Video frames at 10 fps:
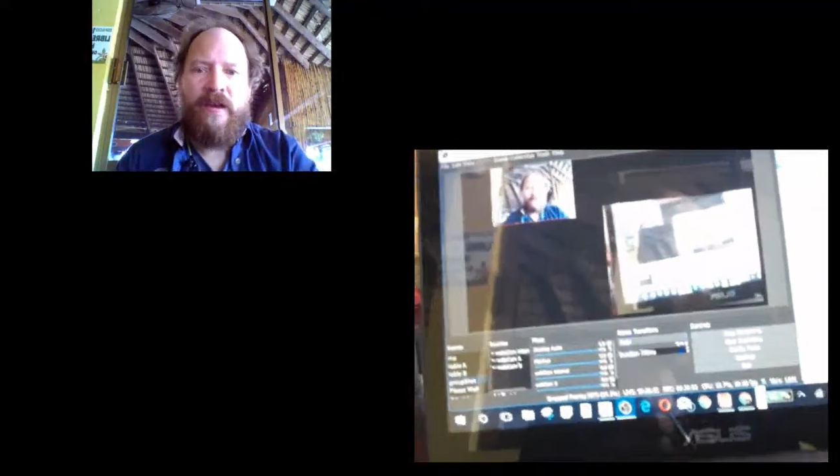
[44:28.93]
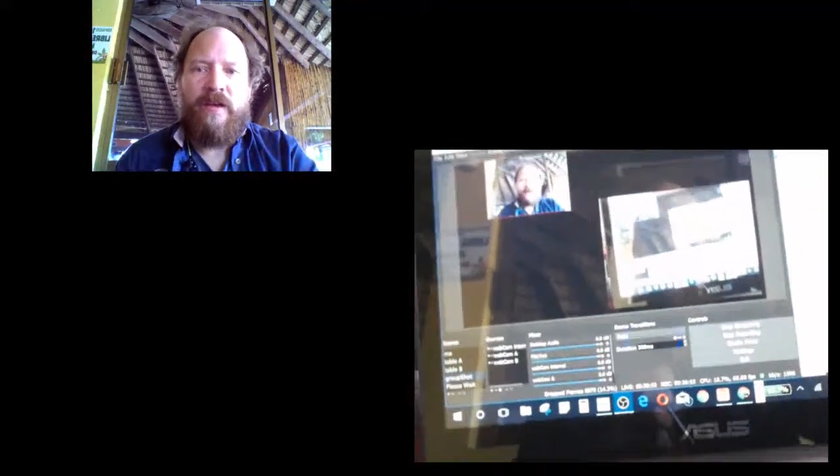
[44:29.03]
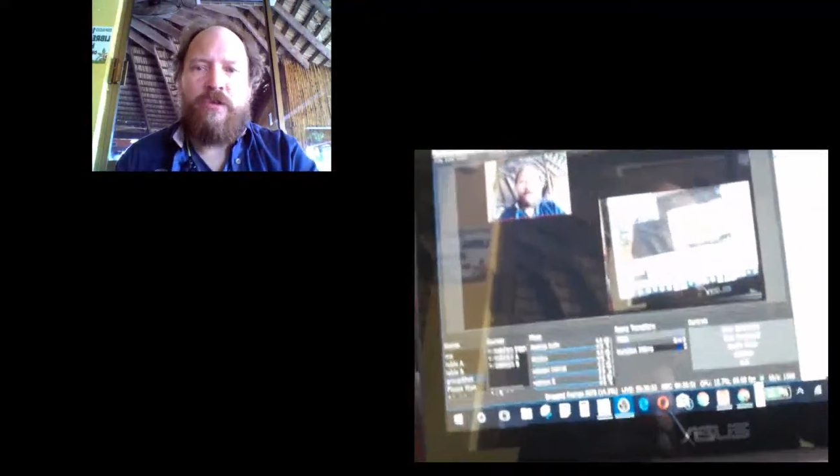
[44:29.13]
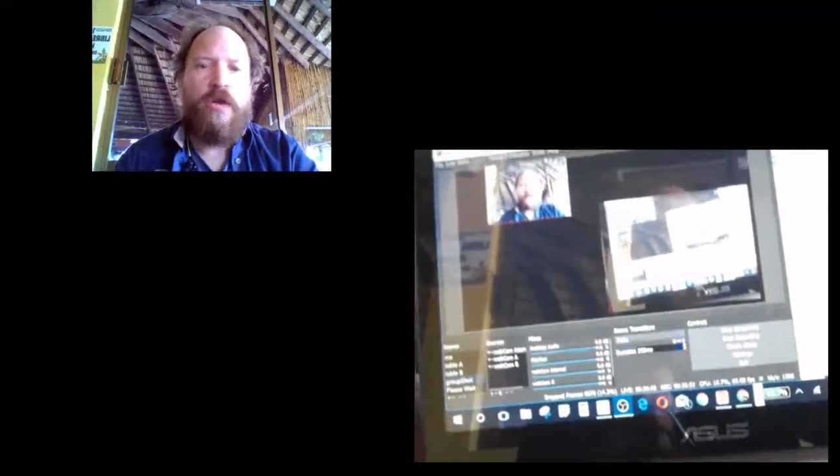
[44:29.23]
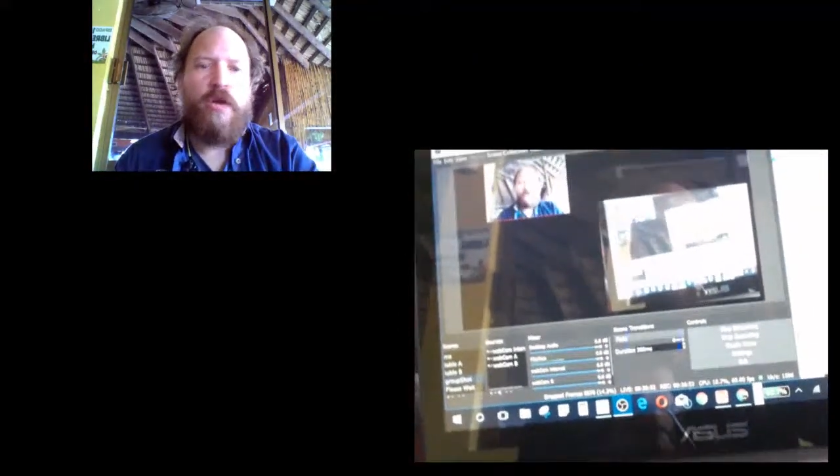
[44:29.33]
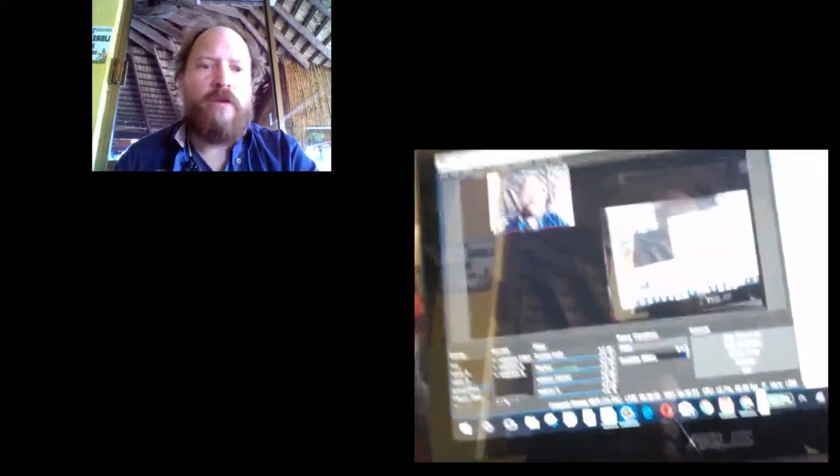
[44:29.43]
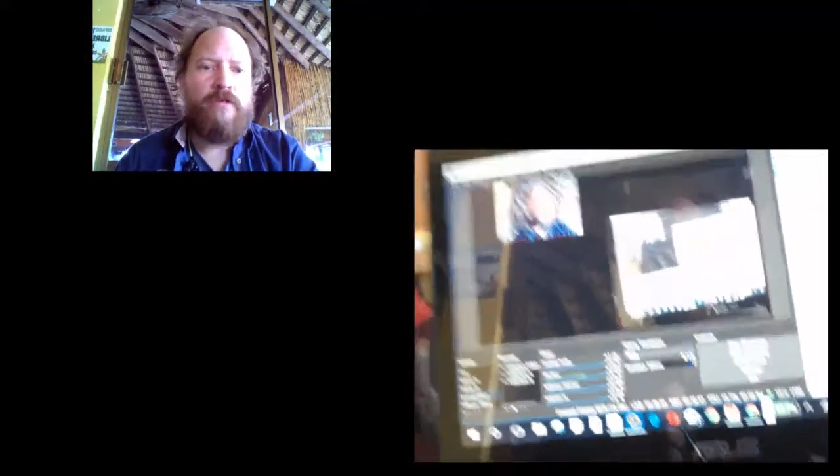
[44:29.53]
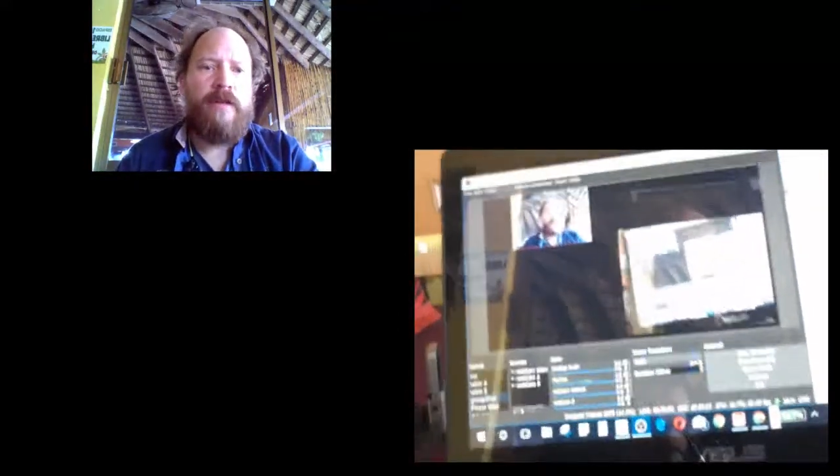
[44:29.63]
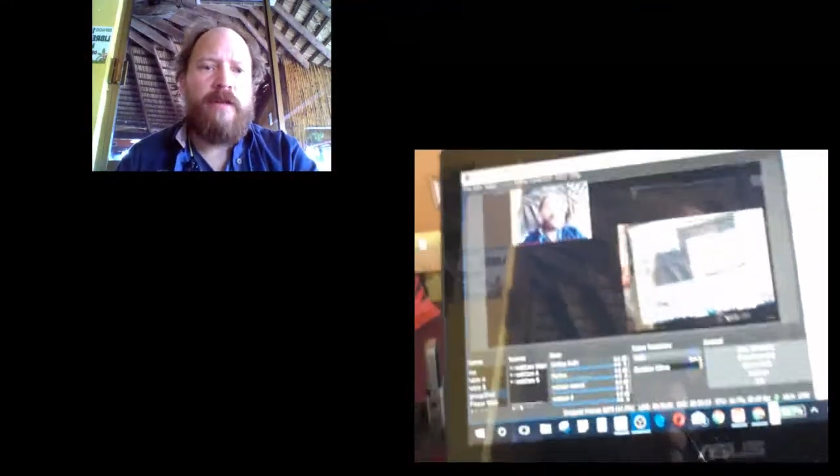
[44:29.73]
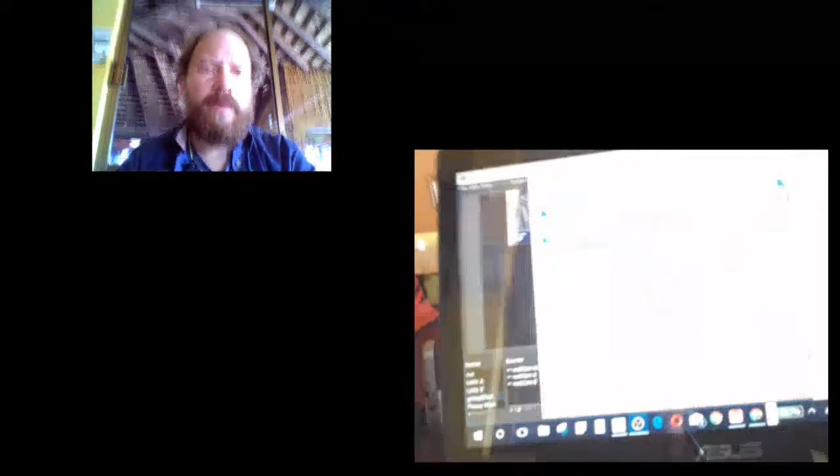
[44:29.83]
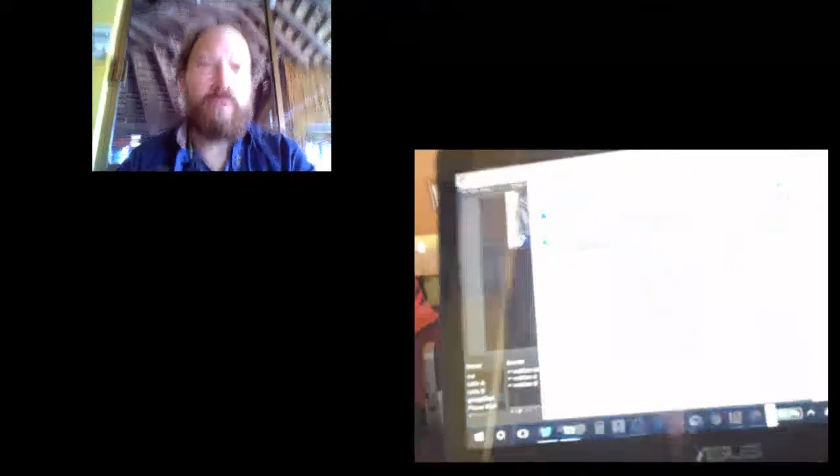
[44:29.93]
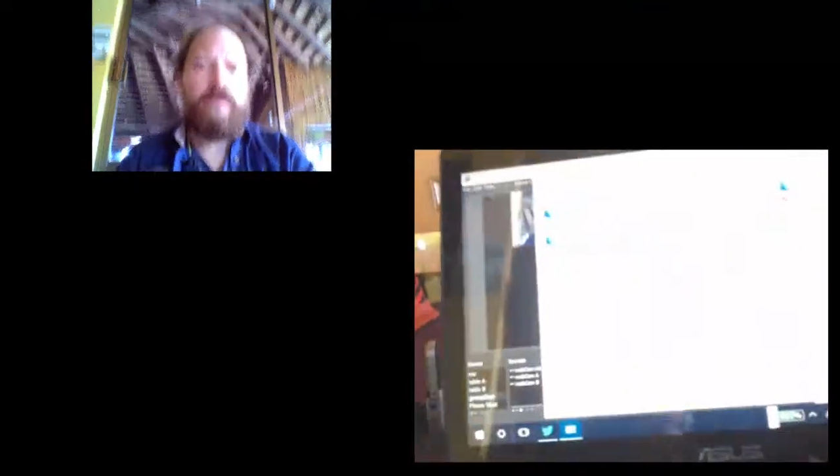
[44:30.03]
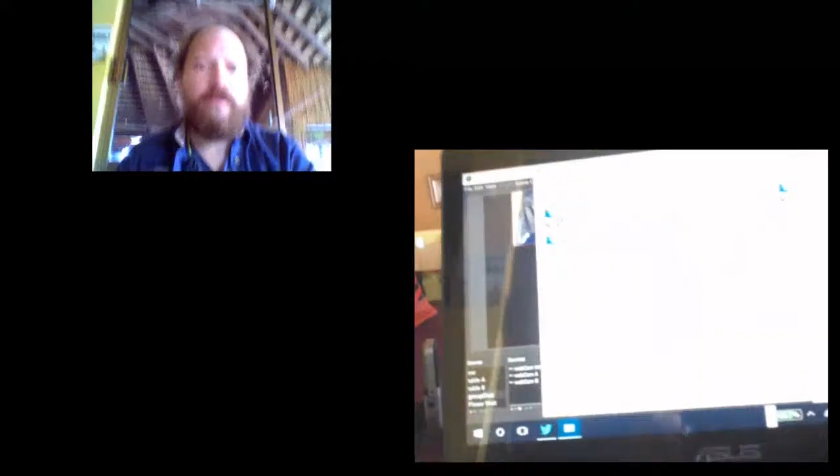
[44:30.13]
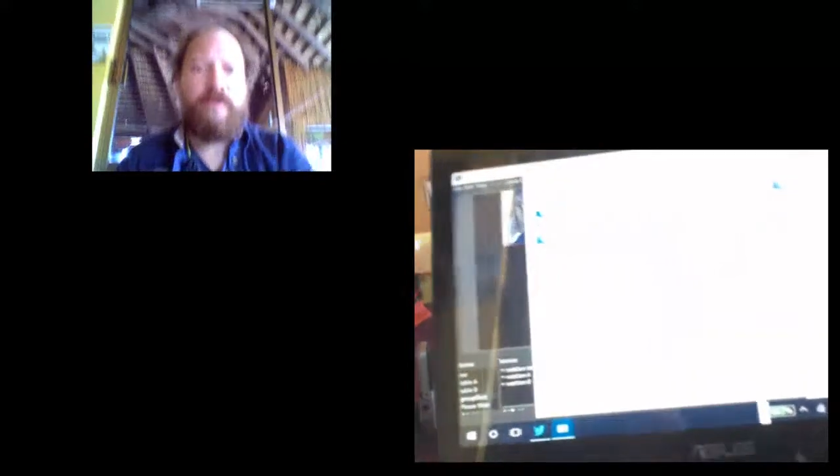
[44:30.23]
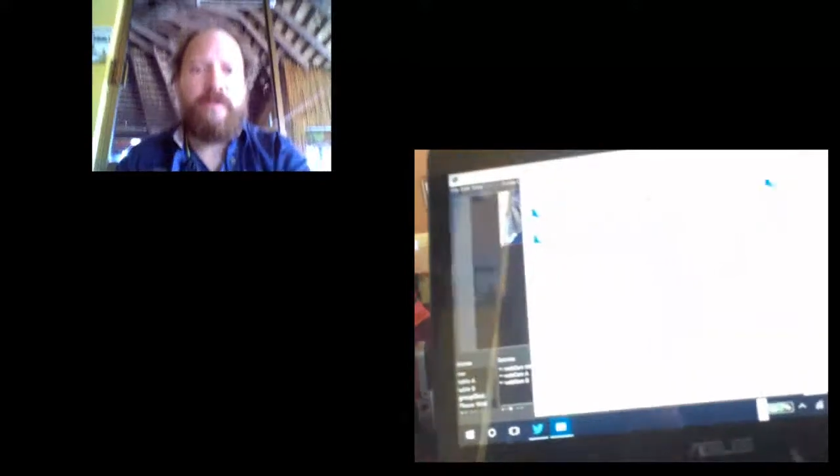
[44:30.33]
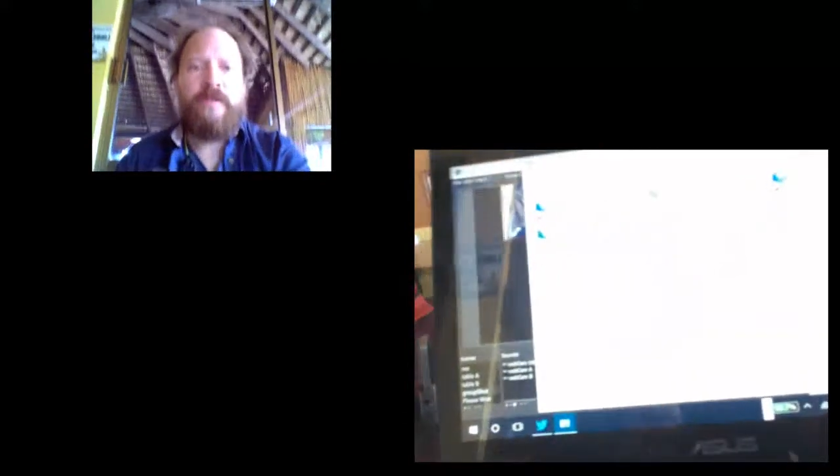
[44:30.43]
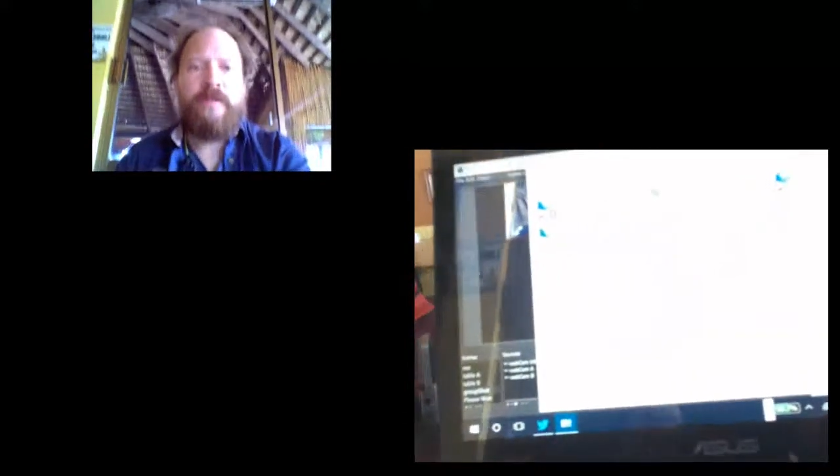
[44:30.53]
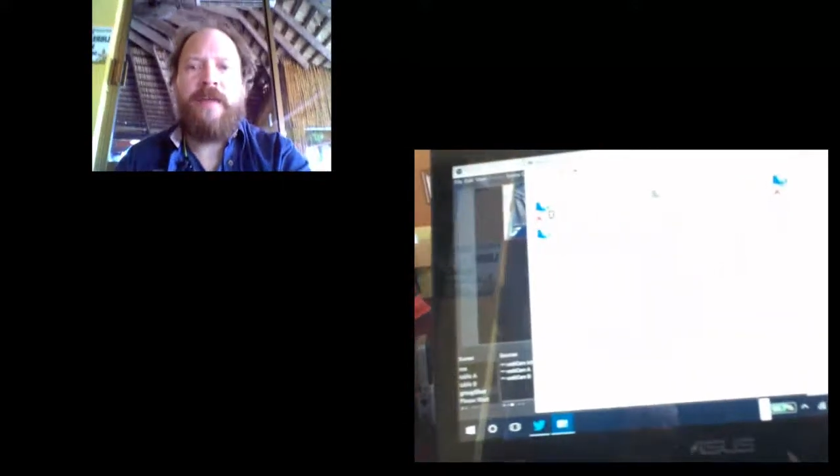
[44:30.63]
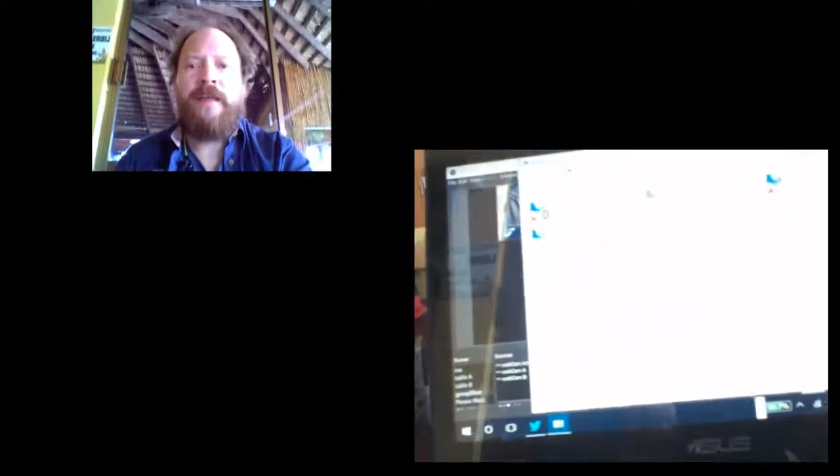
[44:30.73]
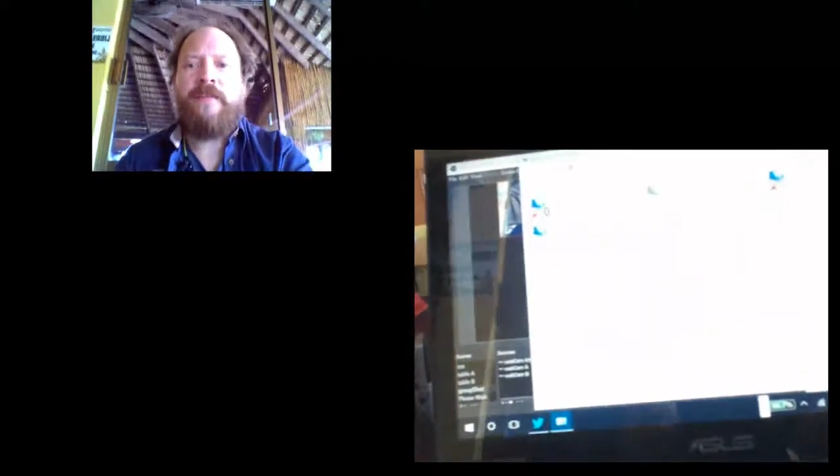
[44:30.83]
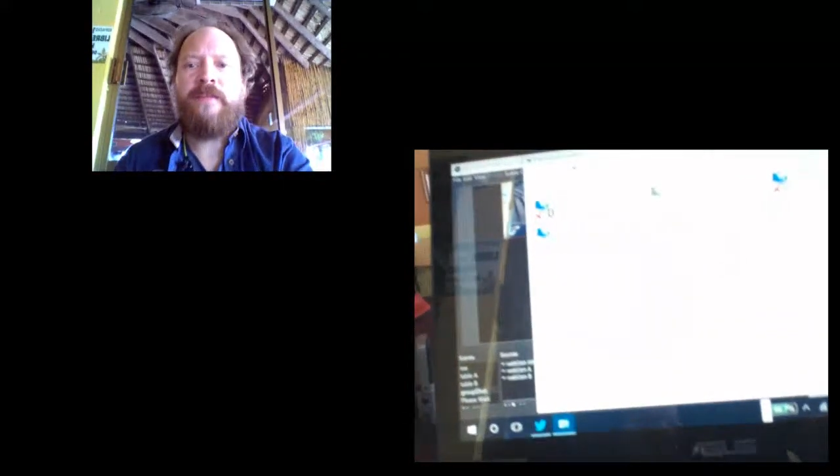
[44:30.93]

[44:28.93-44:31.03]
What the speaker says: Change adapter settings,